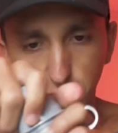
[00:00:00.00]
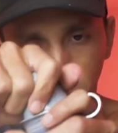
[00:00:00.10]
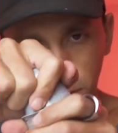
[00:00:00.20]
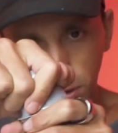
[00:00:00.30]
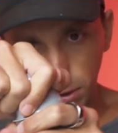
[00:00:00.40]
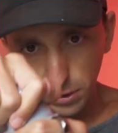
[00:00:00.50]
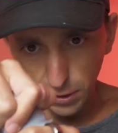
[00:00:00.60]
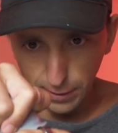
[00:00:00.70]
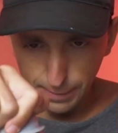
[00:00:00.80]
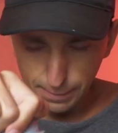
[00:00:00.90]
you twist
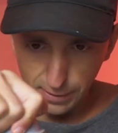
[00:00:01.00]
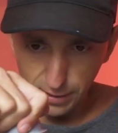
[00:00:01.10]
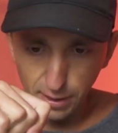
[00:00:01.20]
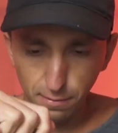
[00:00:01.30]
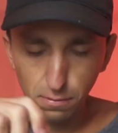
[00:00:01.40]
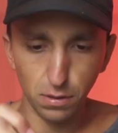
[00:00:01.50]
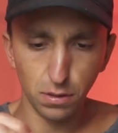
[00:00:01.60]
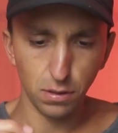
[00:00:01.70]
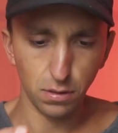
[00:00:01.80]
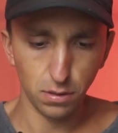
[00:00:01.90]
this, yep,
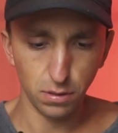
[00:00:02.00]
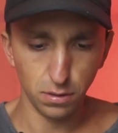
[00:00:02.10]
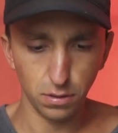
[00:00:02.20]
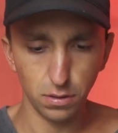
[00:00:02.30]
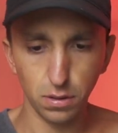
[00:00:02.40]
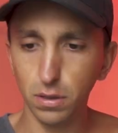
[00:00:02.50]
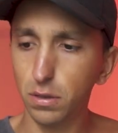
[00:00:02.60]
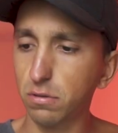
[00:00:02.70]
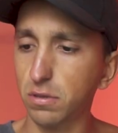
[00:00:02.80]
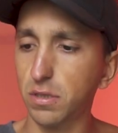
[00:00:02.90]

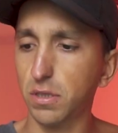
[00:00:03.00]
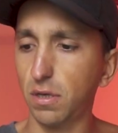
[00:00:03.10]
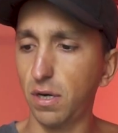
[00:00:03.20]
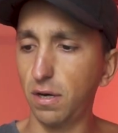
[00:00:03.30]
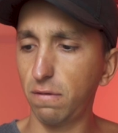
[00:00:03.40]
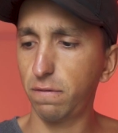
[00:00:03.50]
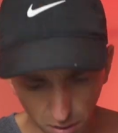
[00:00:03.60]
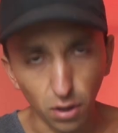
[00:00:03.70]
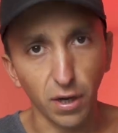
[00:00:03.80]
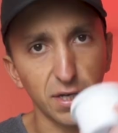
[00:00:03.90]
twist this off.
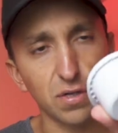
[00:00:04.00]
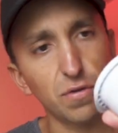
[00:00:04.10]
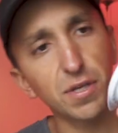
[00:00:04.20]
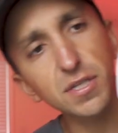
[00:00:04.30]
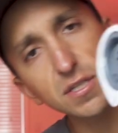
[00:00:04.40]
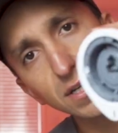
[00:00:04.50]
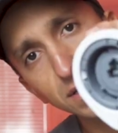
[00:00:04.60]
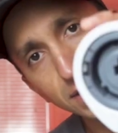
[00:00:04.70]
Okay, so this is the